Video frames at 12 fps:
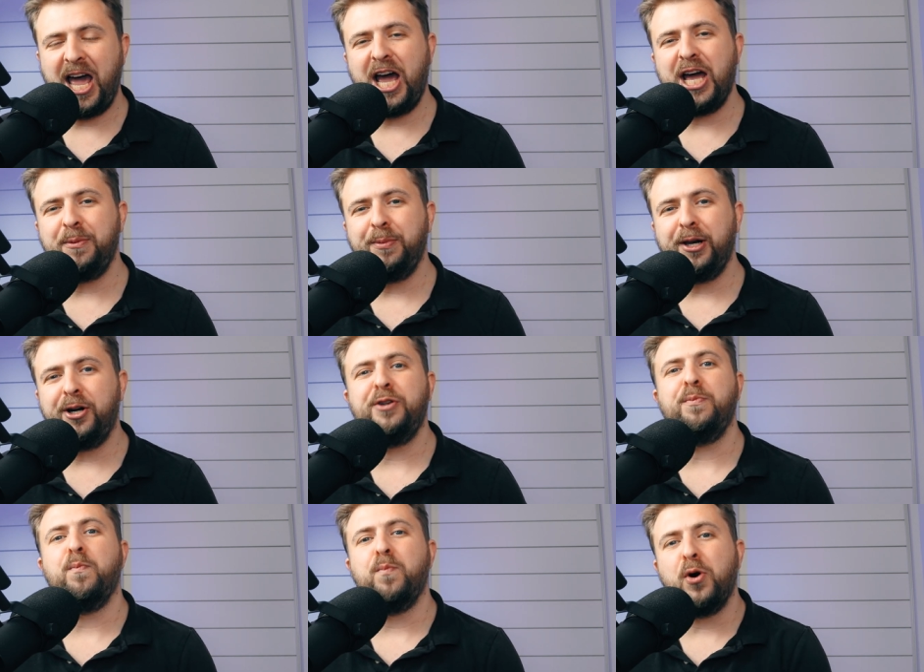And we
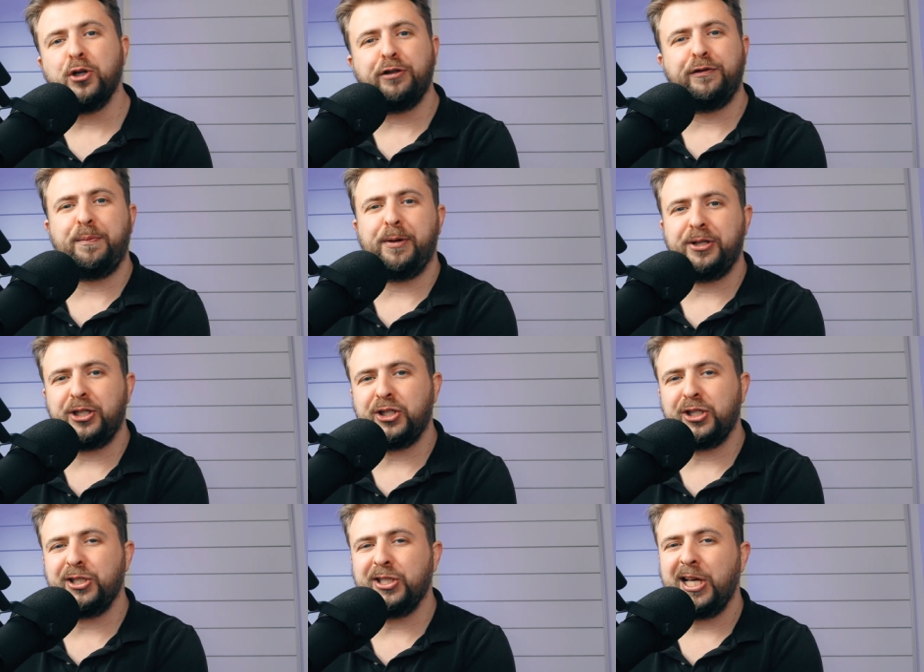learned most of the
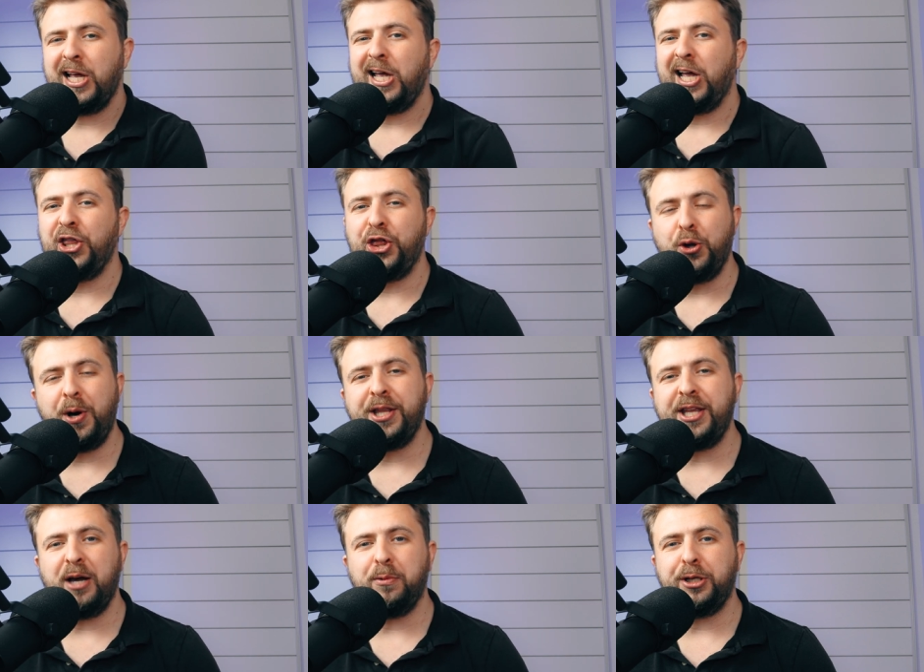politicians had no
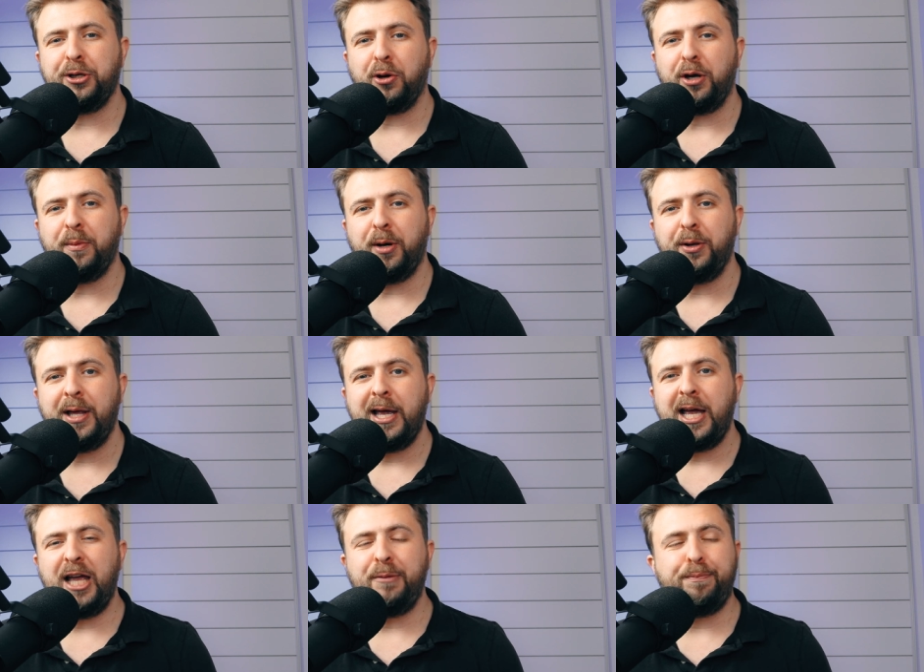idea what they're talking about
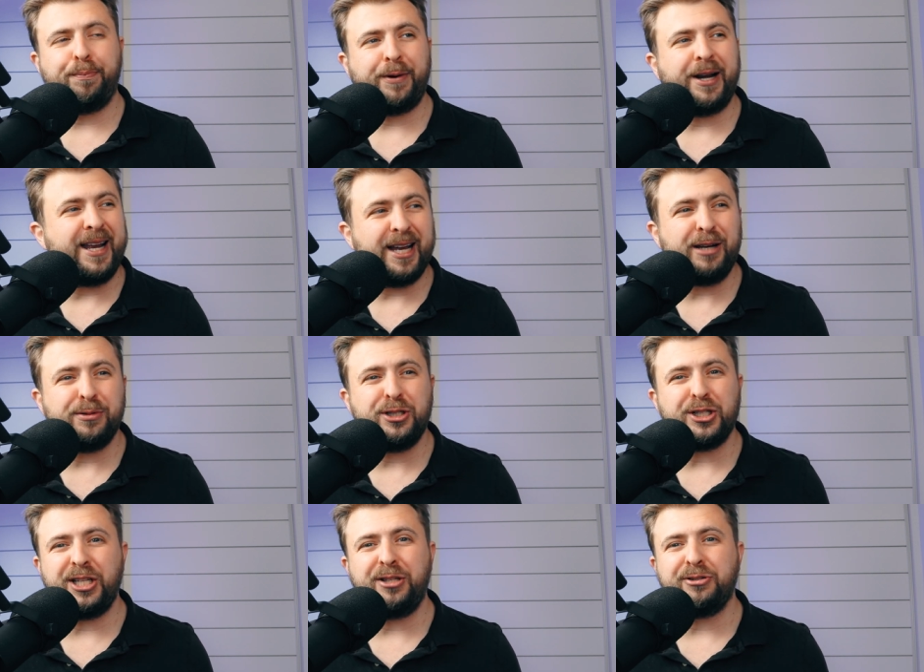and clearly was
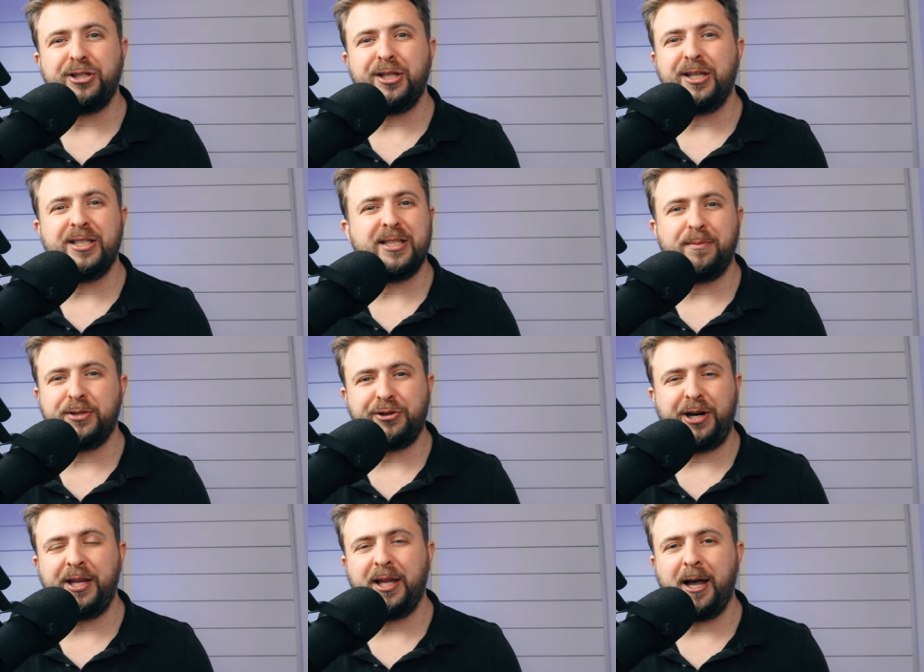just interested in some
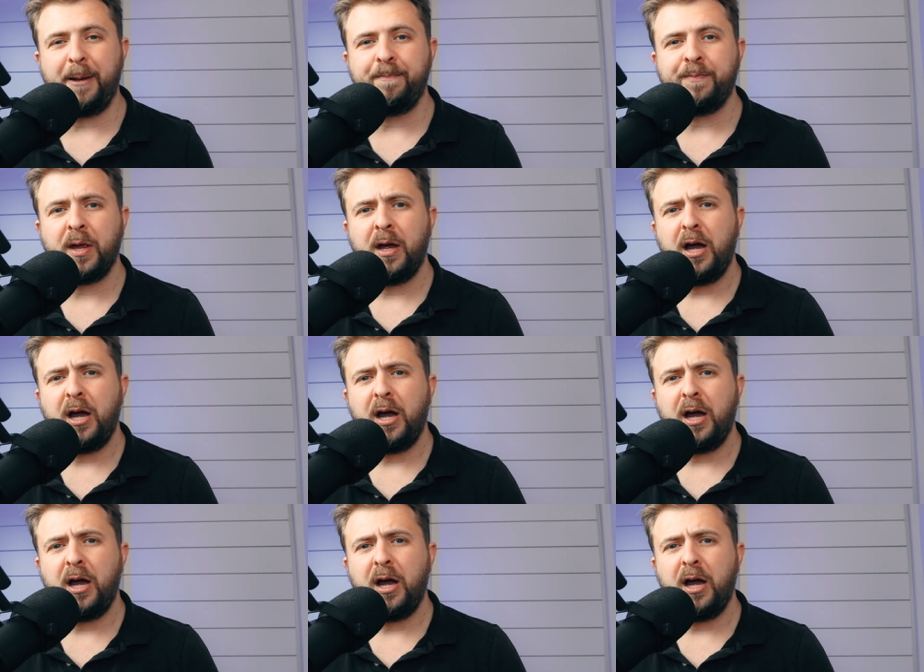screen time,